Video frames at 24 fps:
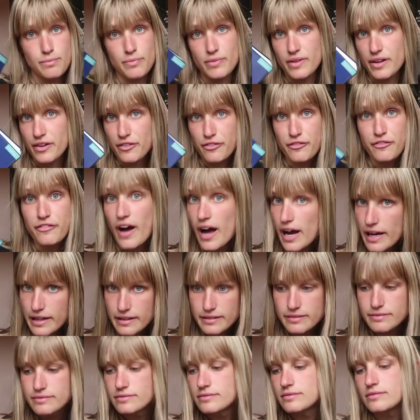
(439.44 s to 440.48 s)
they're
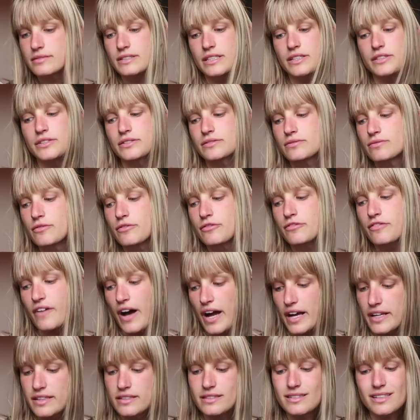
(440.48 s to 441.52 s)
fine.
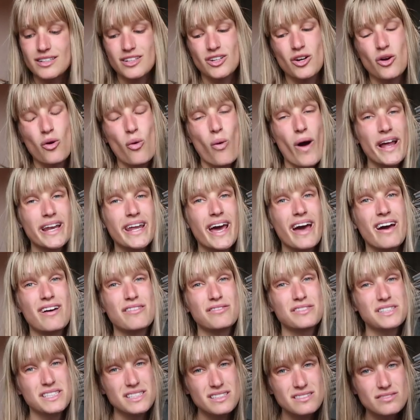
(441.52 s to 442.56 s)
They're quite
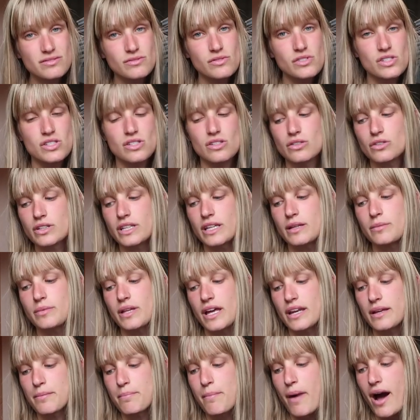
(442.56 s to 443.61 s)
heavy, so keep
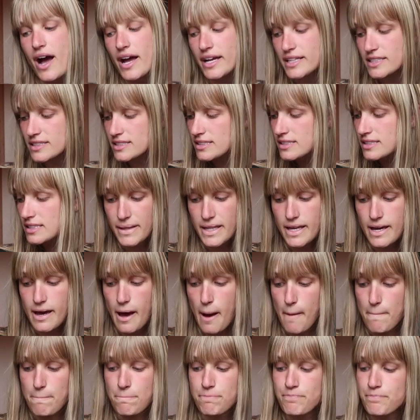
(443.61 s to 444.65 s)
that in mind.
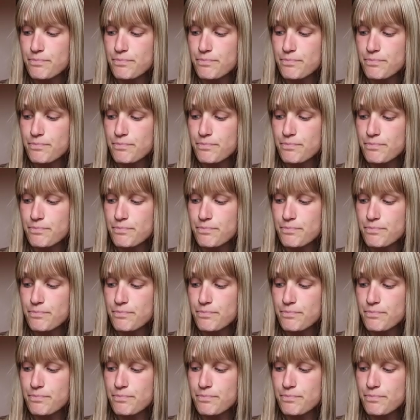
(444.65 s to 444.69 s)
Yeah,